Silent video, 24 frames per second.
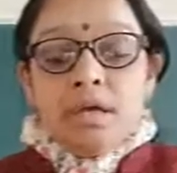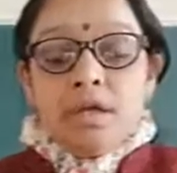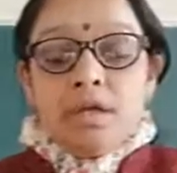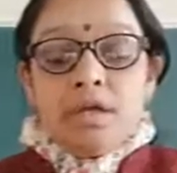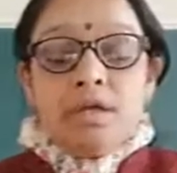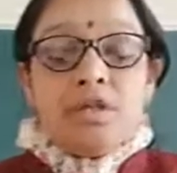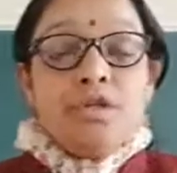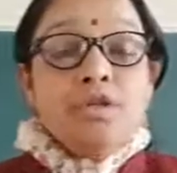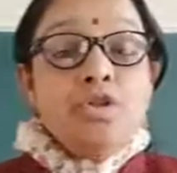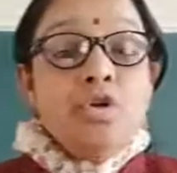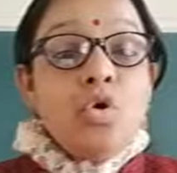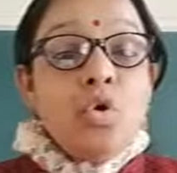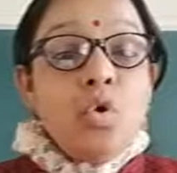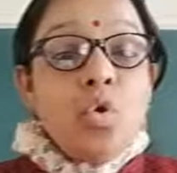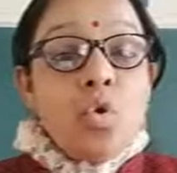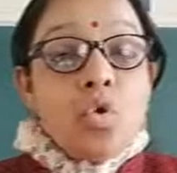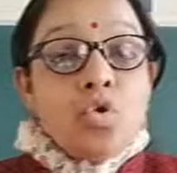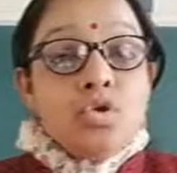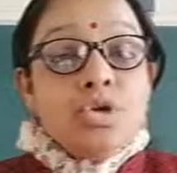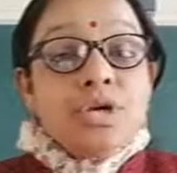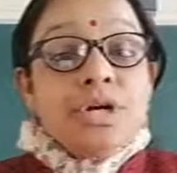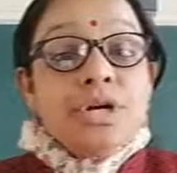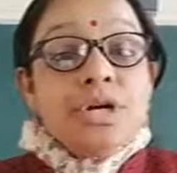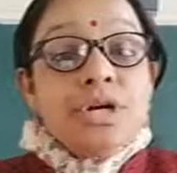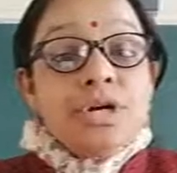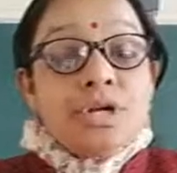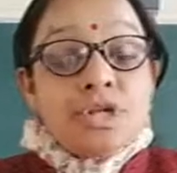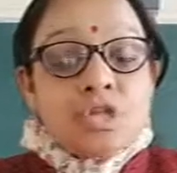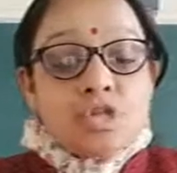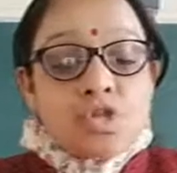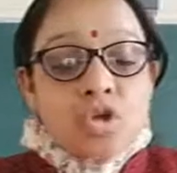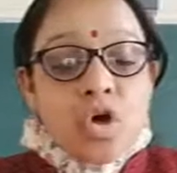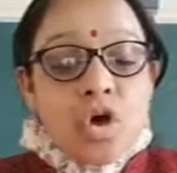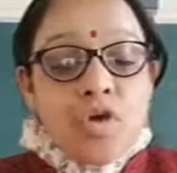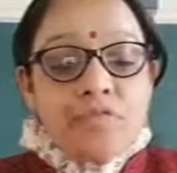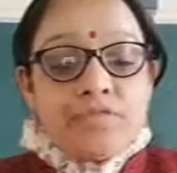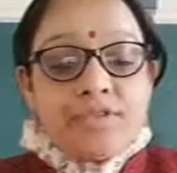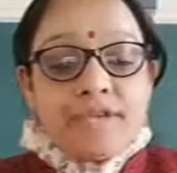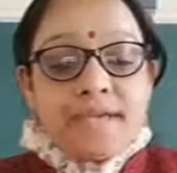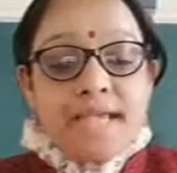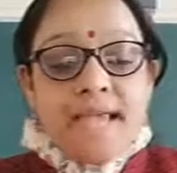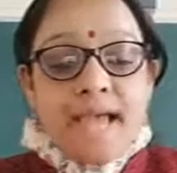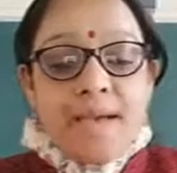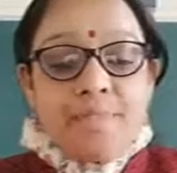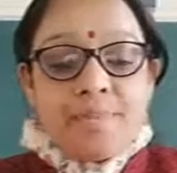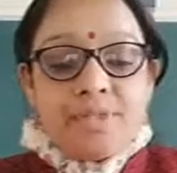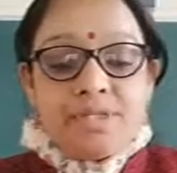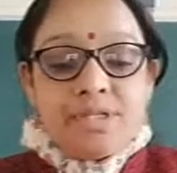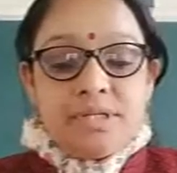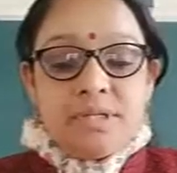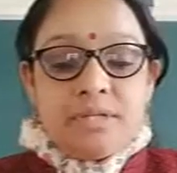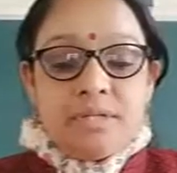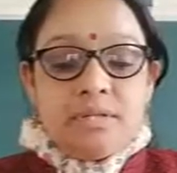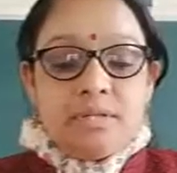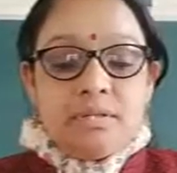the owners of the capital,